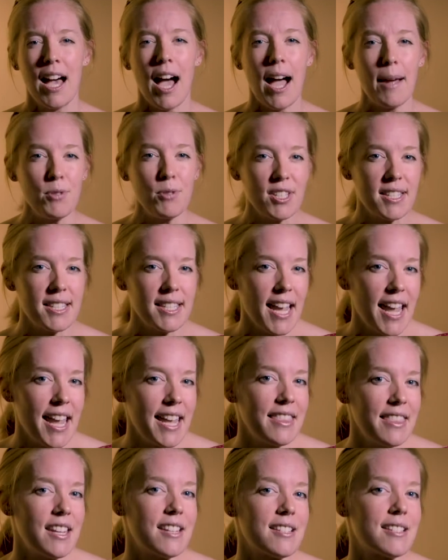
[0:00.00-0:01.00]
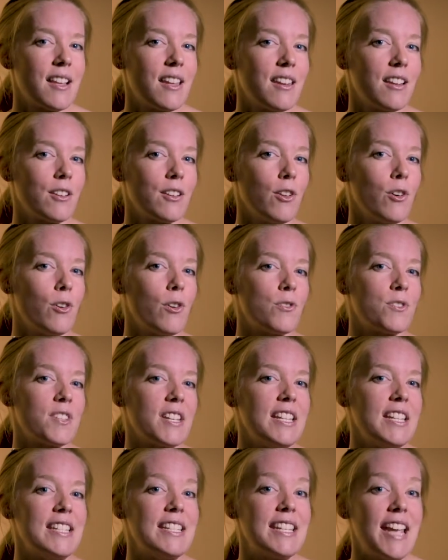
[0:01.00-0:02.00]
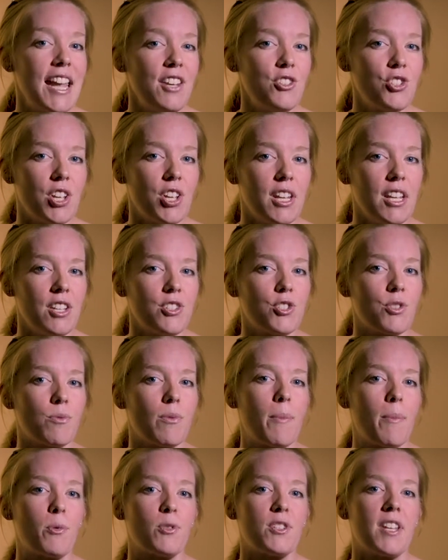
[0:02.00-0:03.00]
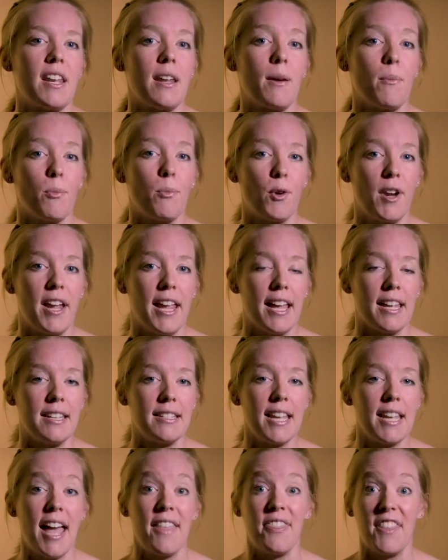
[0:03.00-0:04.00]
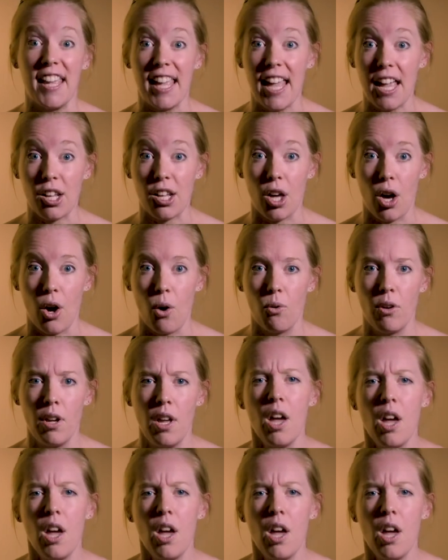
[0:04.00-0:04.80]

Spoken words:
I'm just saying that a sonic logo's intention is to represent a brand at the get-go,